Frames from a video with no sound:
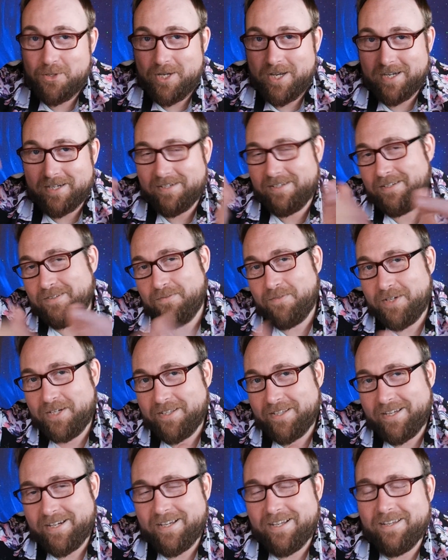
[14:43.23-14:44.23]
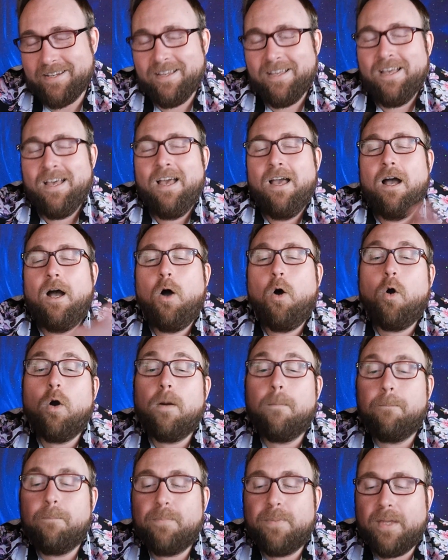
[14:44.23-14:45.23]
check to figure that out.
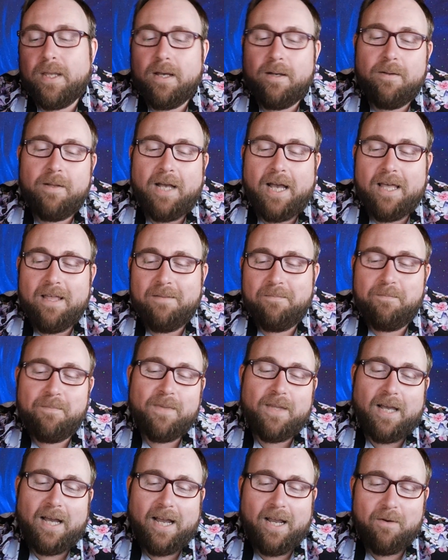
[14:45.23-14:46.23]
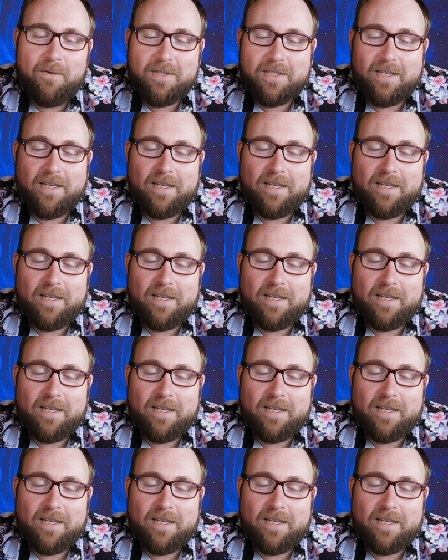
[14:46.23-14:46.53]
Or I, I always